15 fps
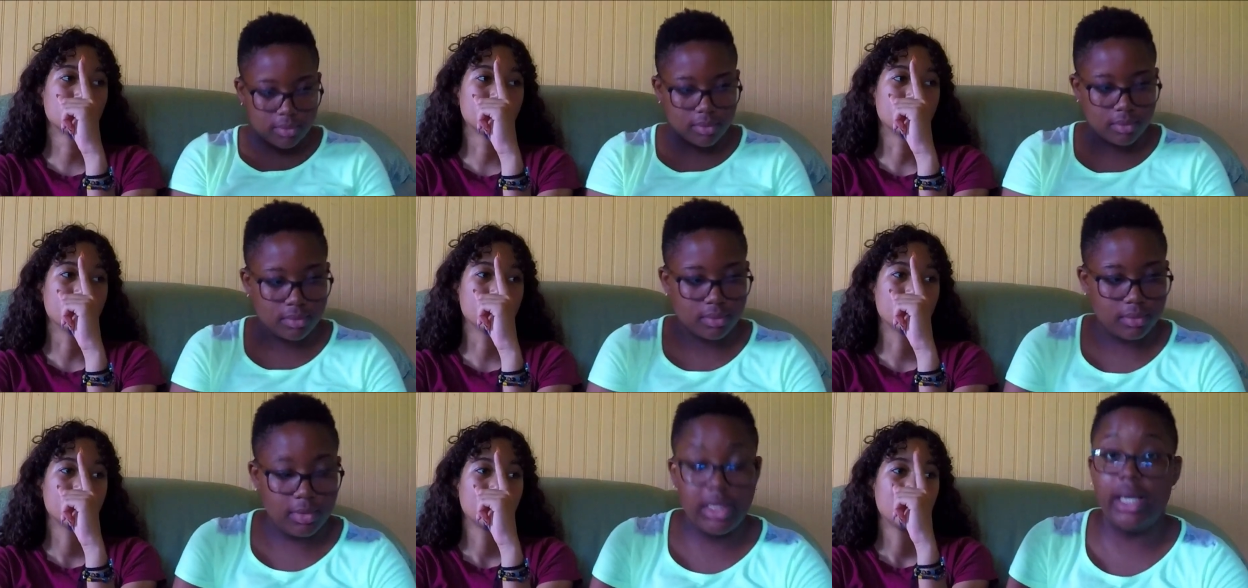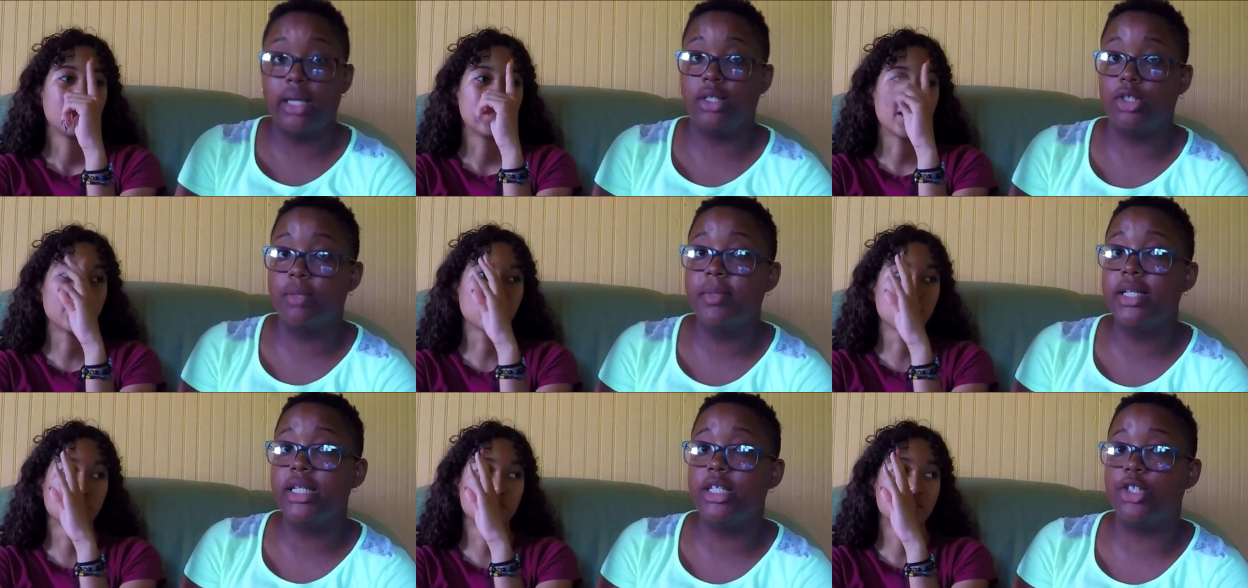Speaker 1: Eh?
Speaker 2: Yeah, like
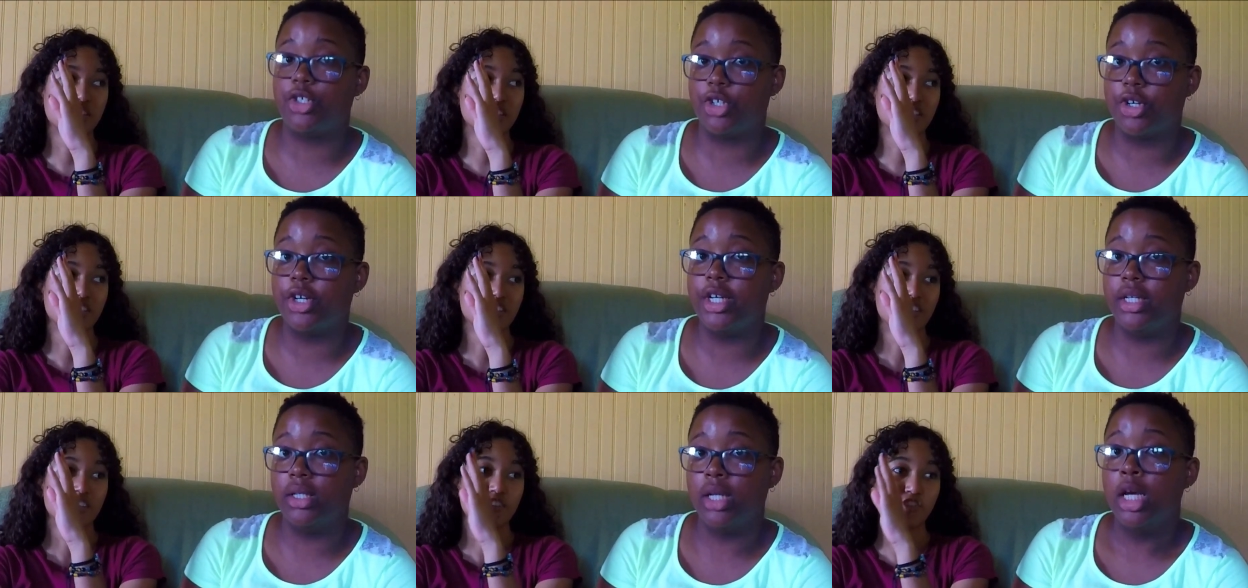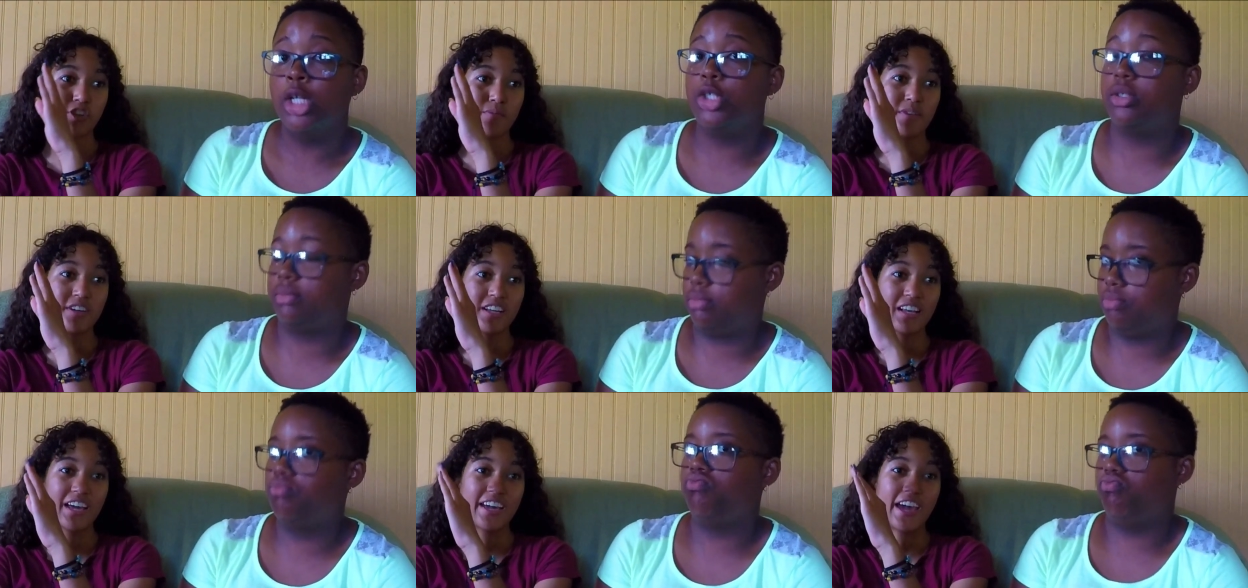Germany, Germany, is green.
Speaker 1: Germany,
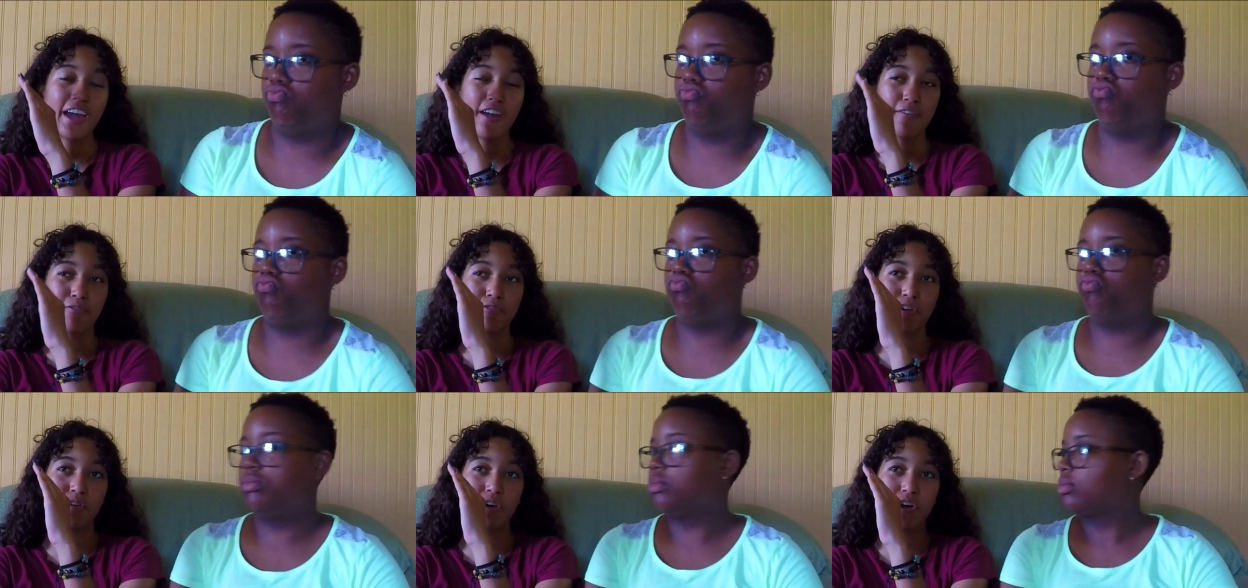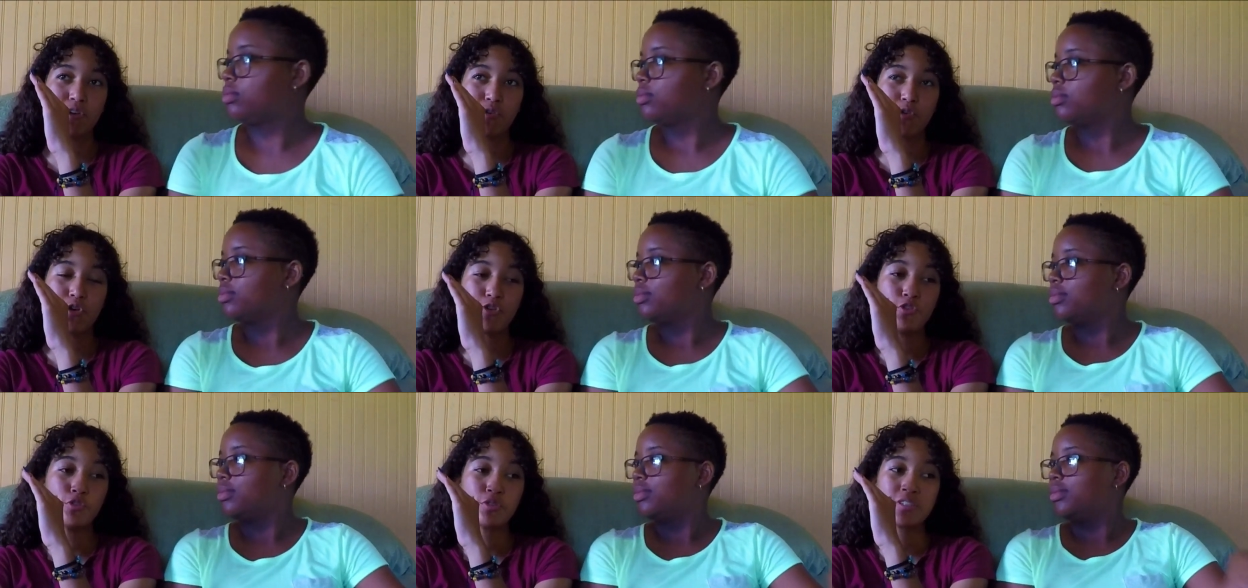like everywhere you go,
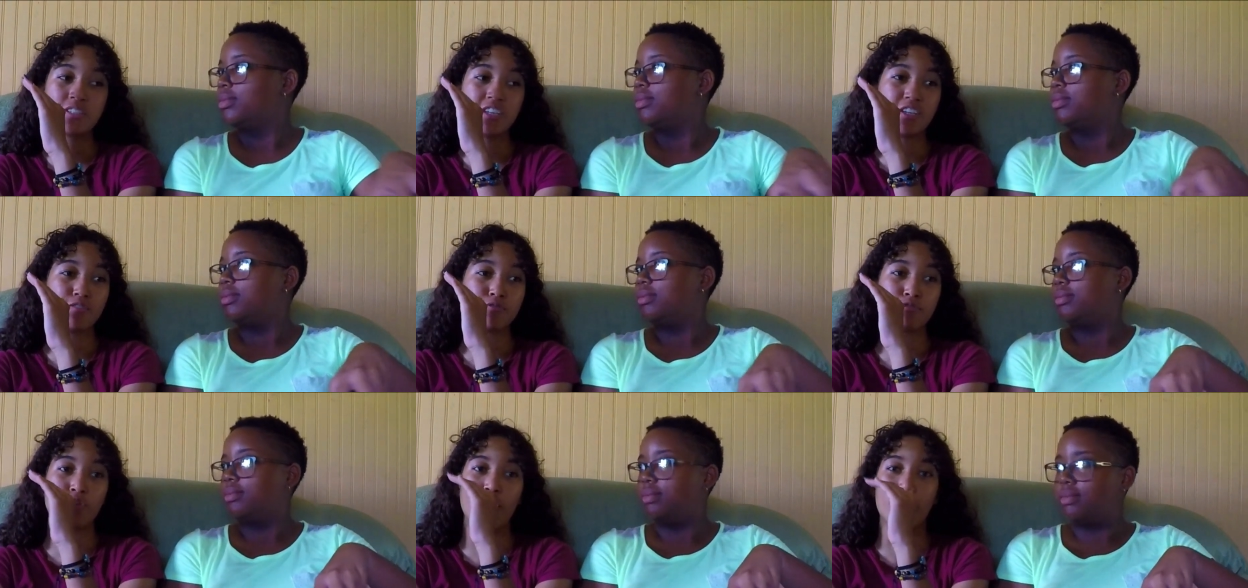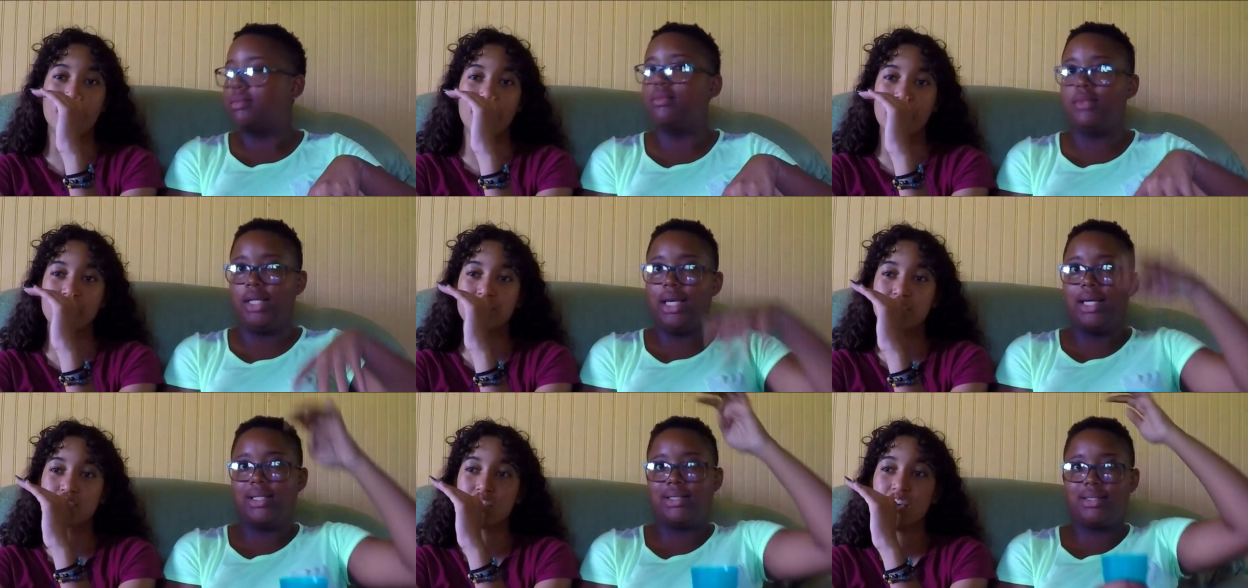you see forests.
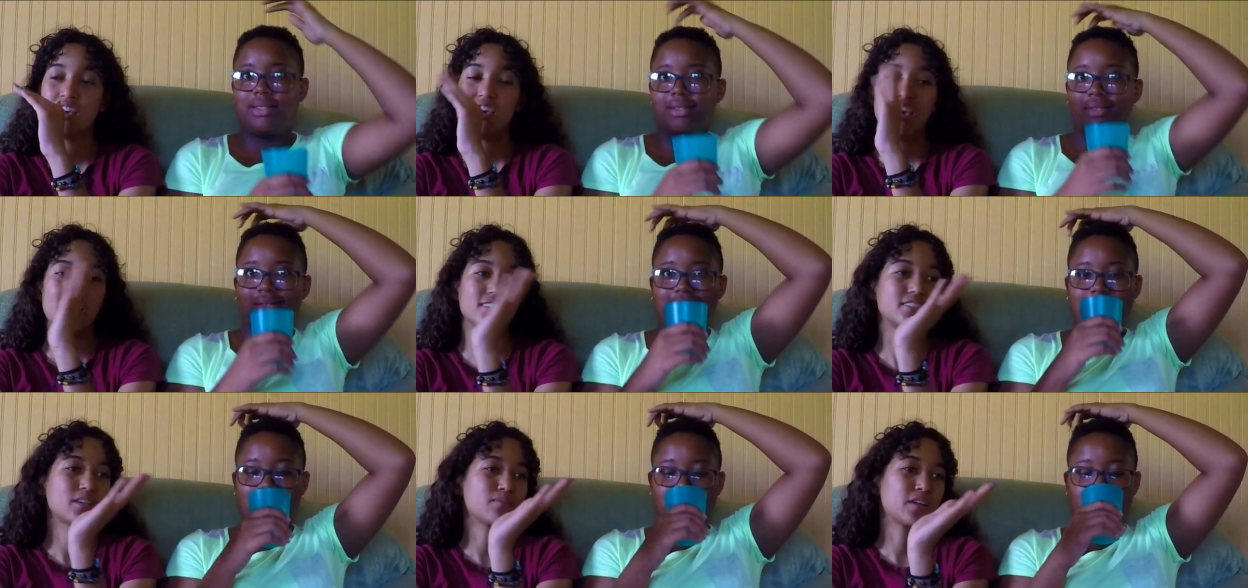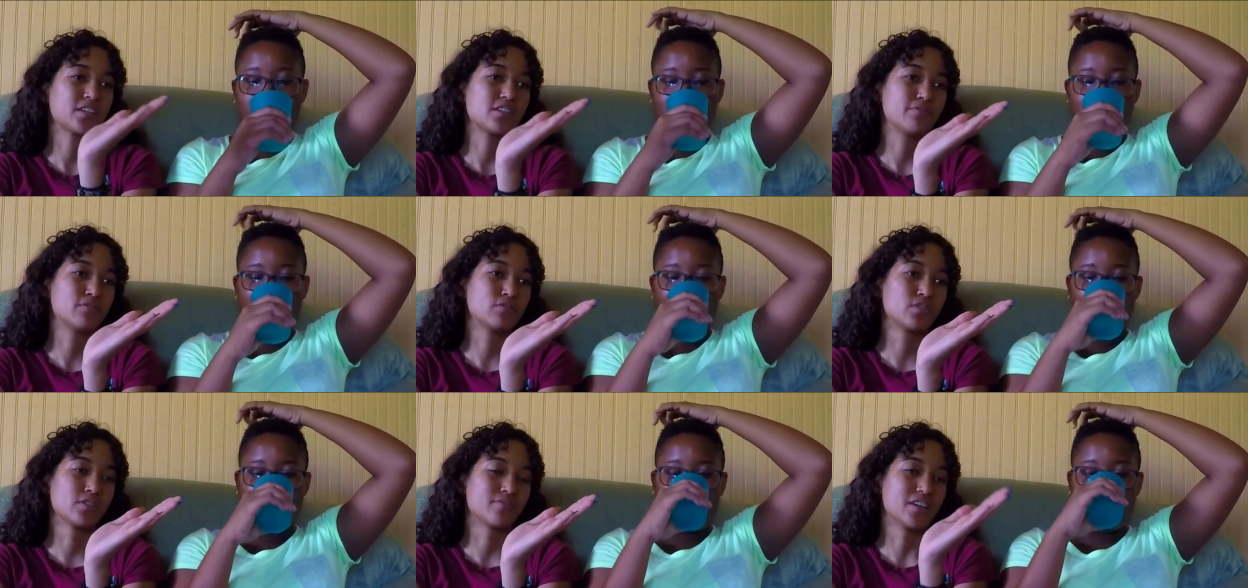Yes. Except like if you
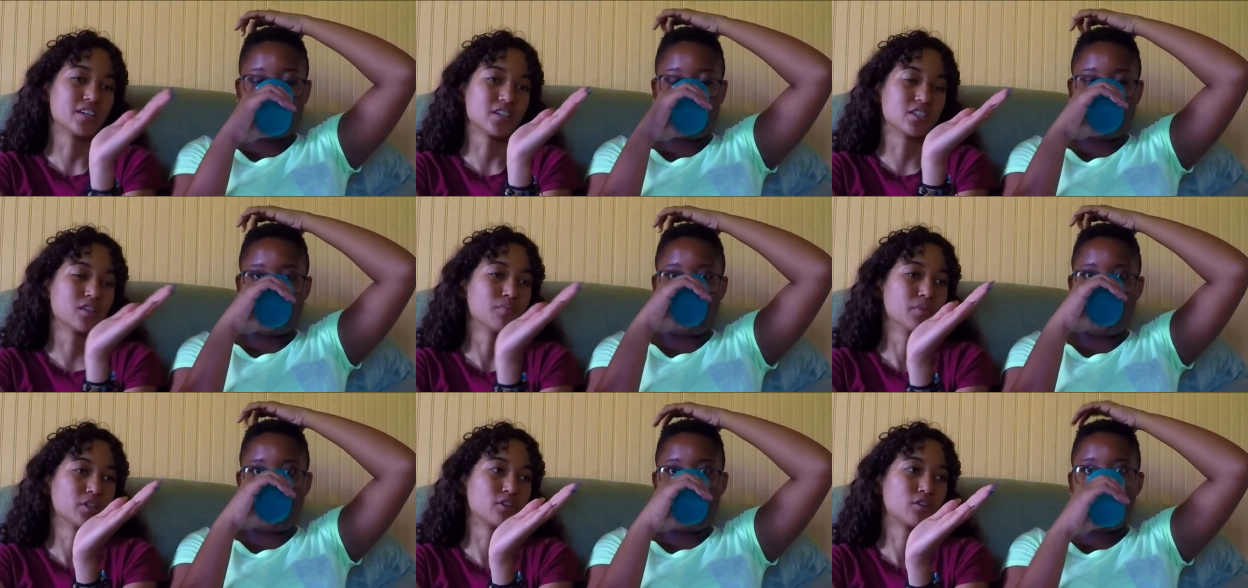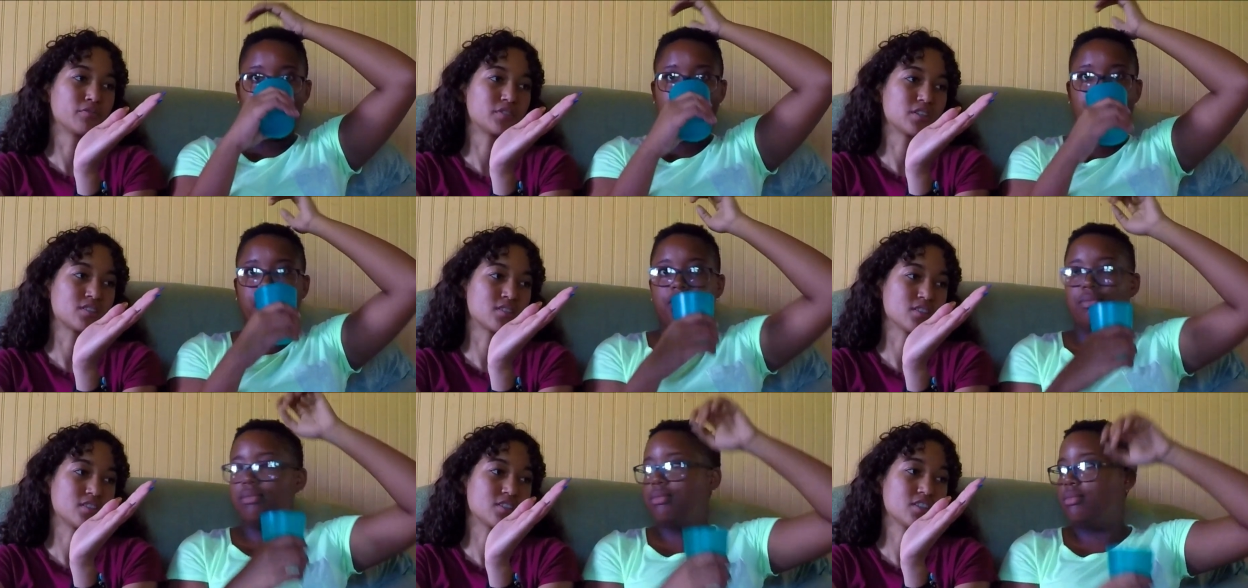live like in the middle of the
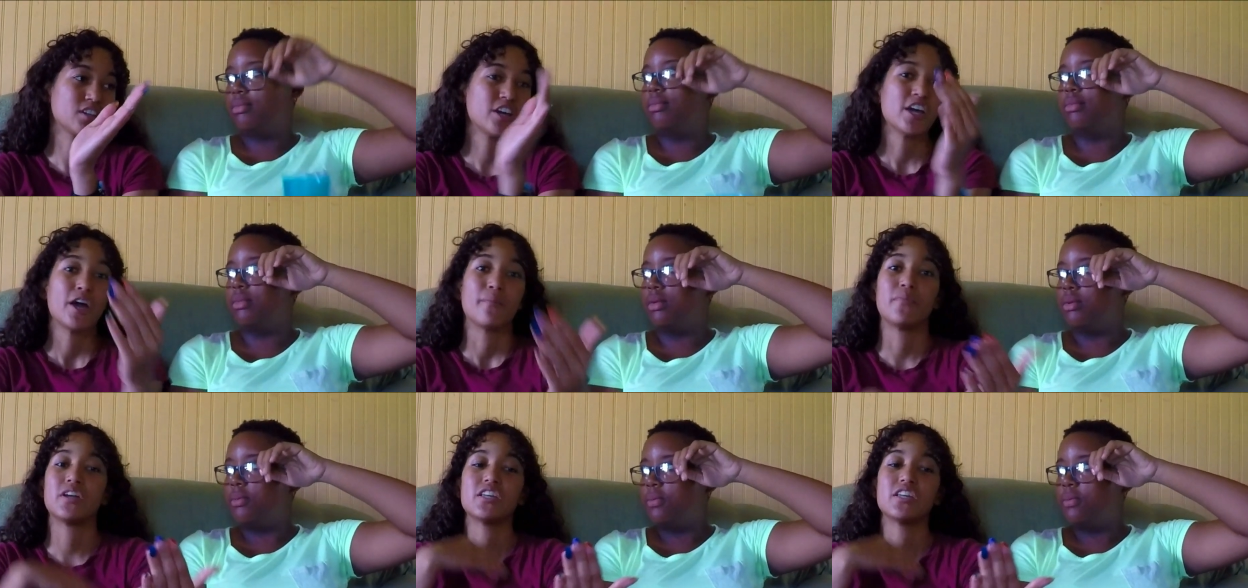city, mm. but